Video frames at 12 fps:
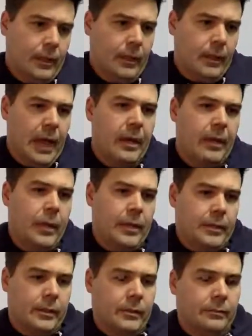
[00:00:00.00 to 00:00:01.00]

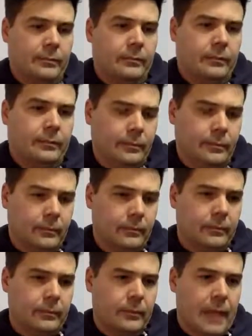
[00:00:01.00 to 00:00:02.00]
anyways,
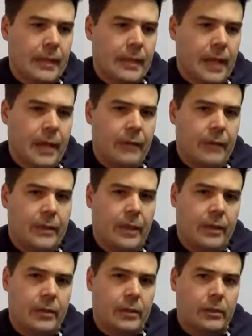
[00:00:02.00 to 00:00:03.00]
that's kind of a
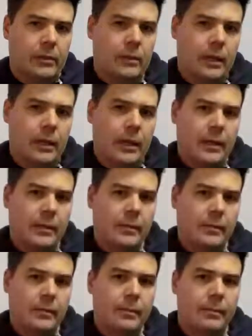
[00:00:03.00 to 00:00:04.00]
tangent, I
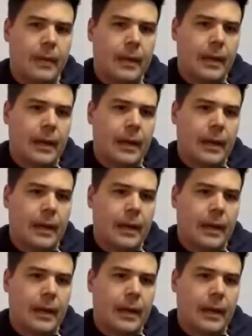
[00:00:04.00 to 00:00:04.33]
guess. But